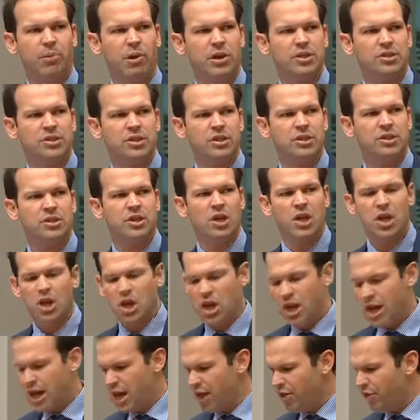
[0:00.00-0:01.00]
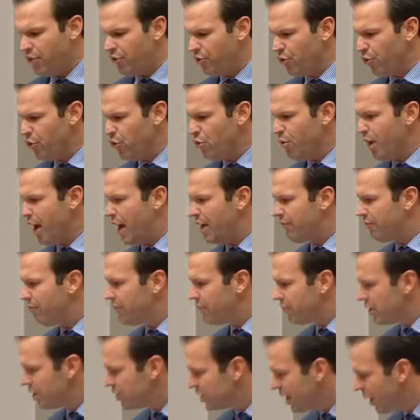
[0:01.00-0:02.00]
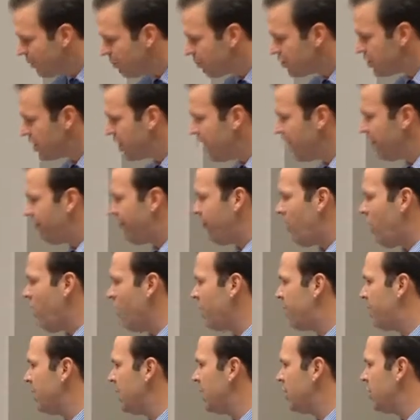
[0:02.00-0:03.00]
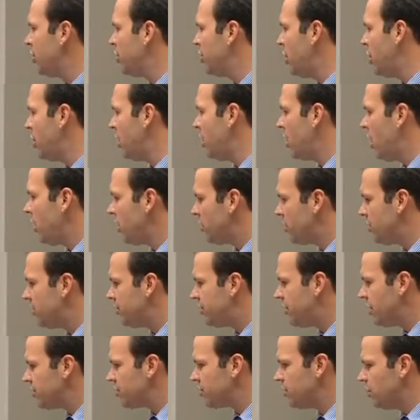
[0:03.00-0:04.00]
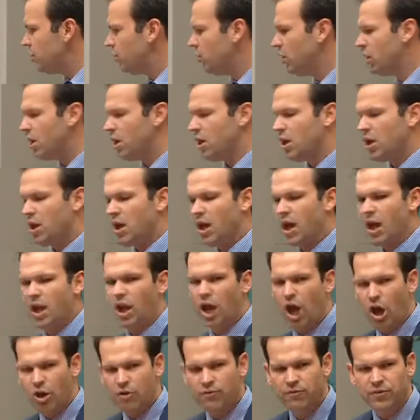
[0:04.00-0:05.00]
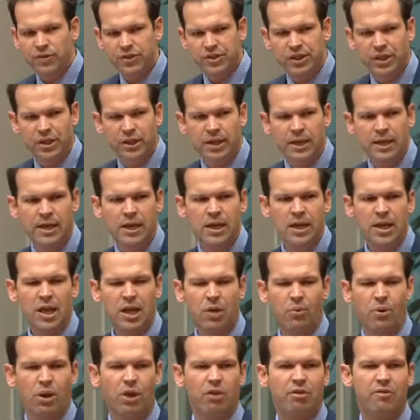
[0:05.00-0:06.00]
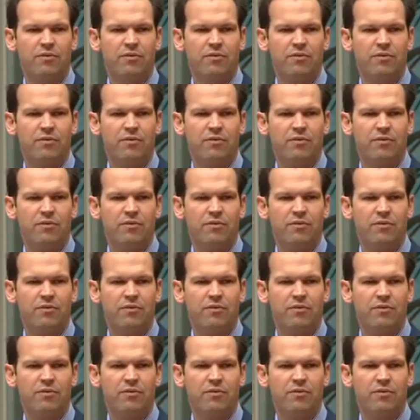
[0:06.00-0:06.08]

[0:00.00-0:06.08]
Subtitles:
President, through establishing a $5 billion low concessional loan facility. We are